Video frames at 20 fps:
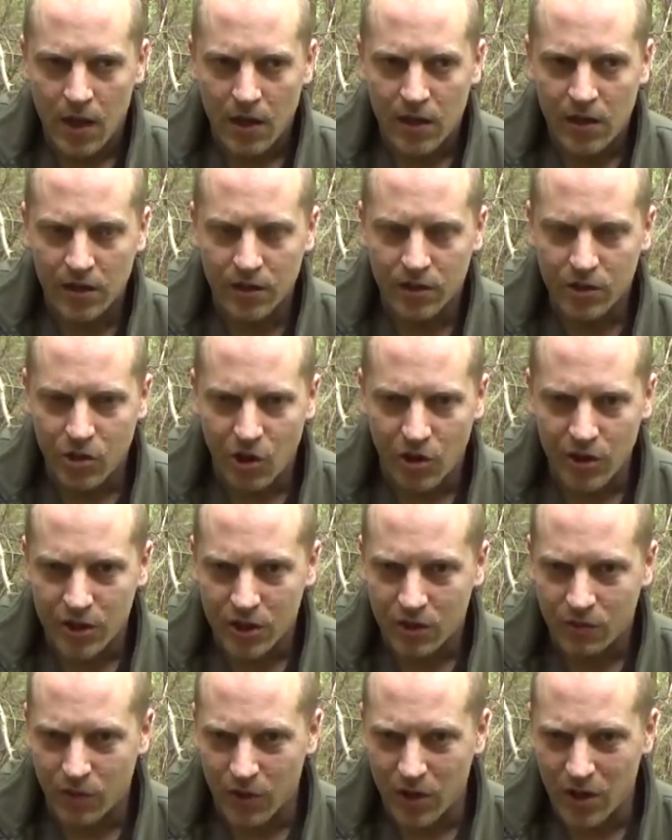
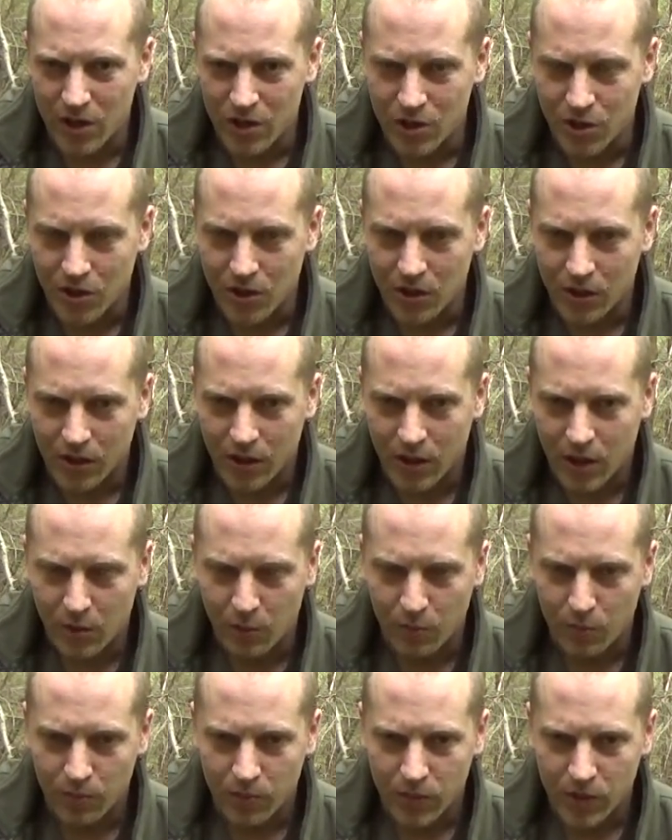concise version, like
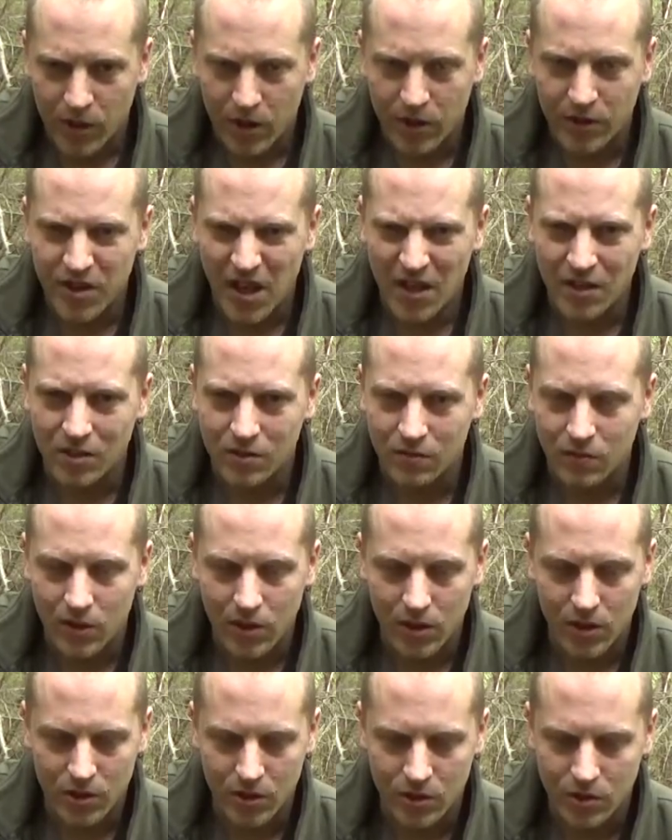a condensed
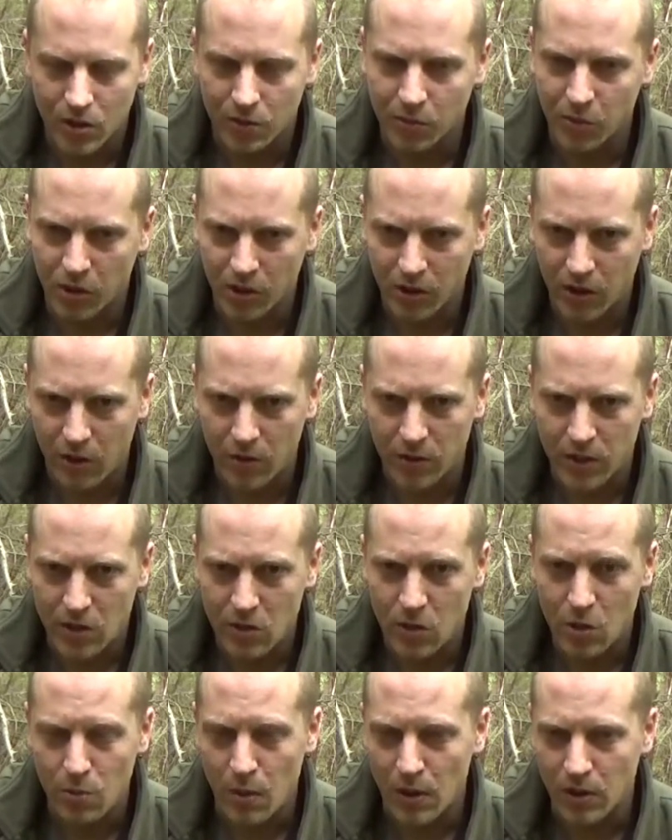version, so I'm not going to go into
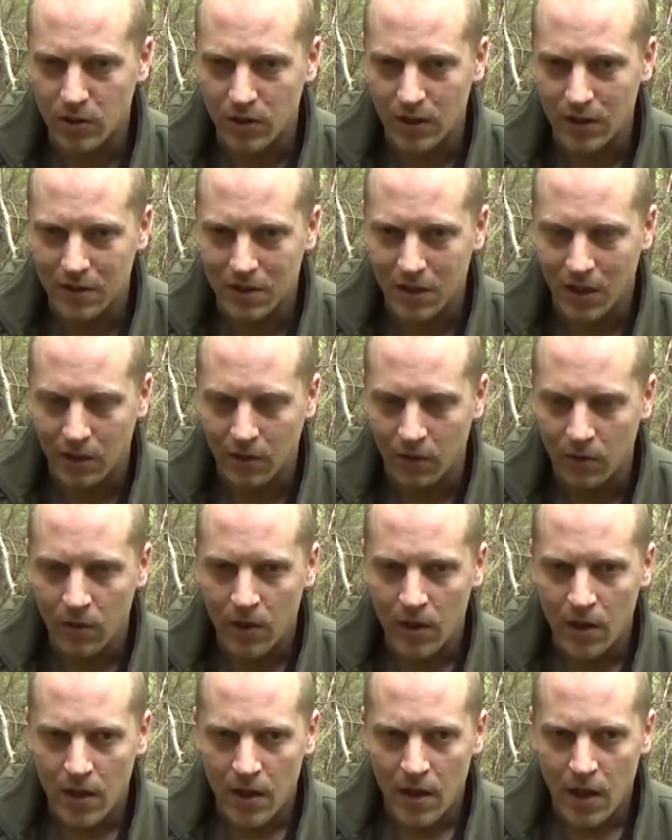too much detail
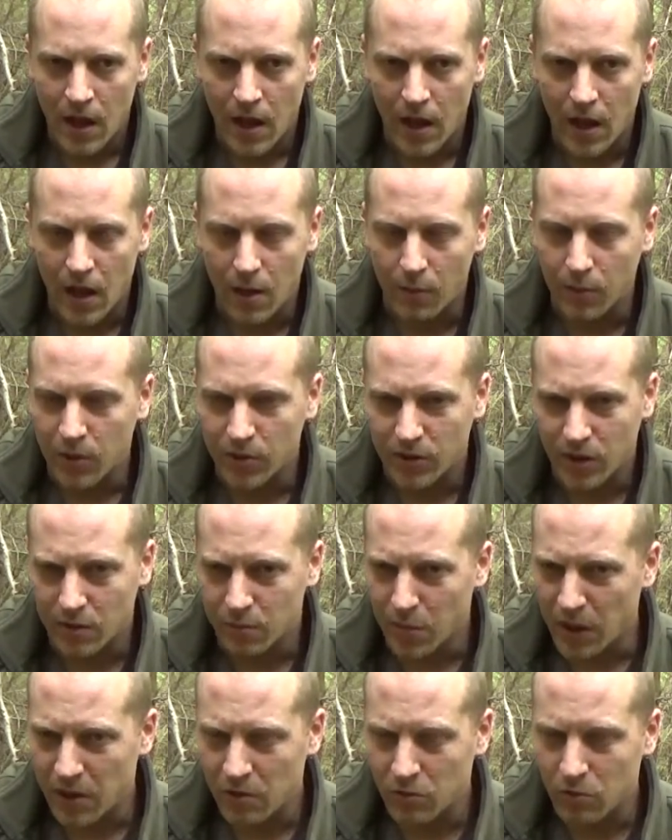because that would
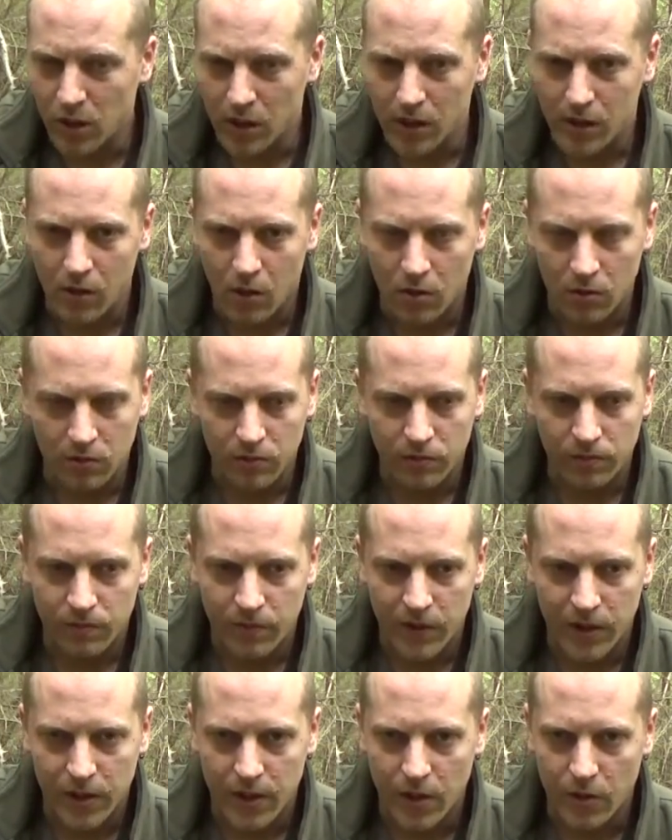make a really long
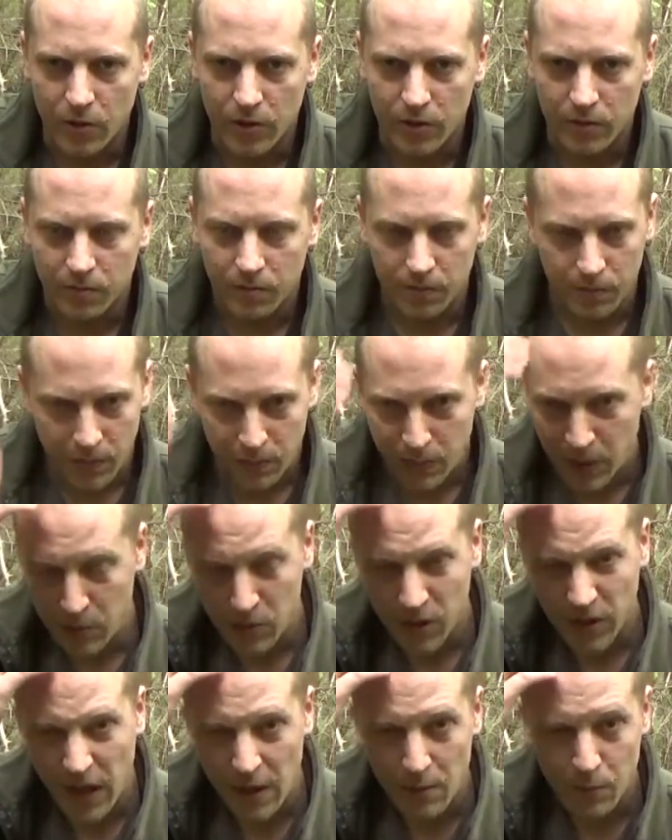video and
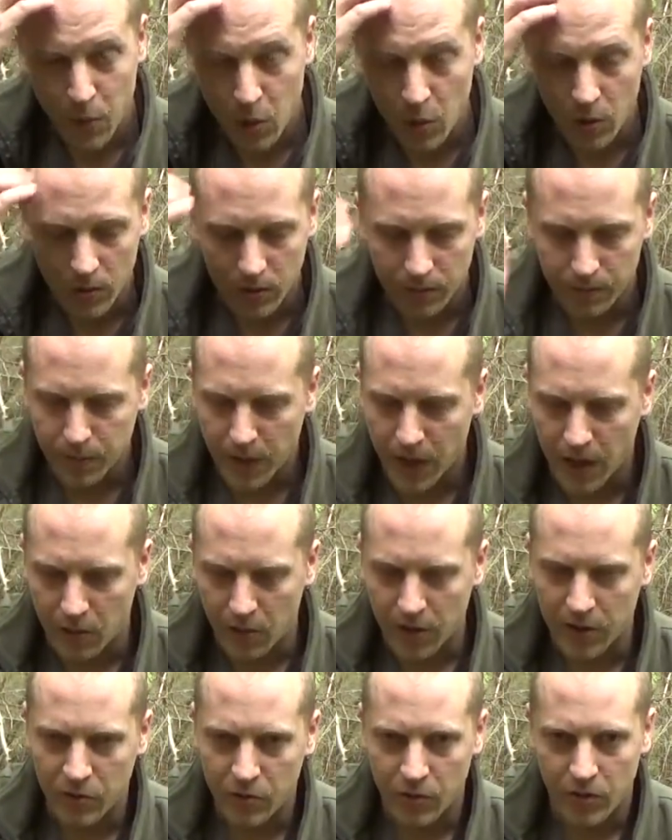people would get bored part
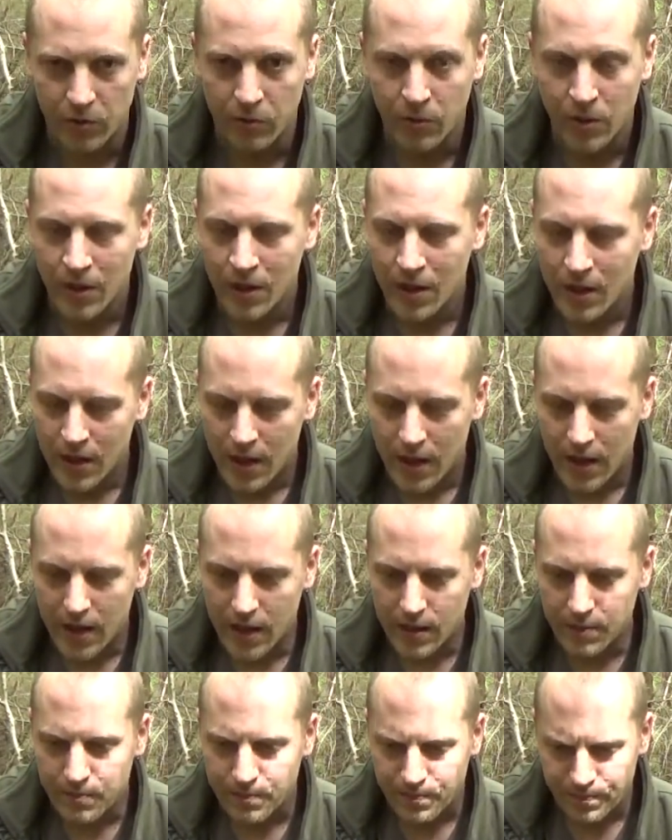way through.
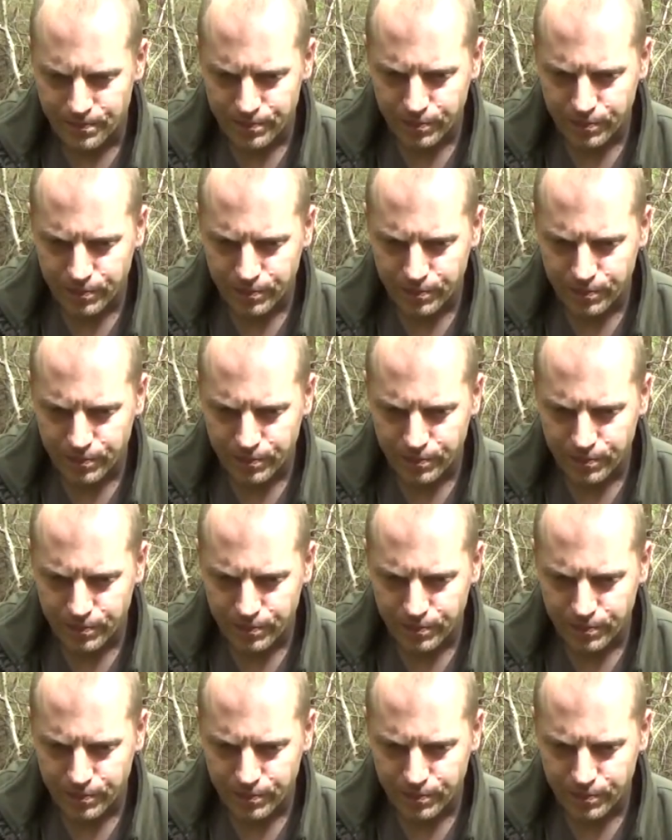And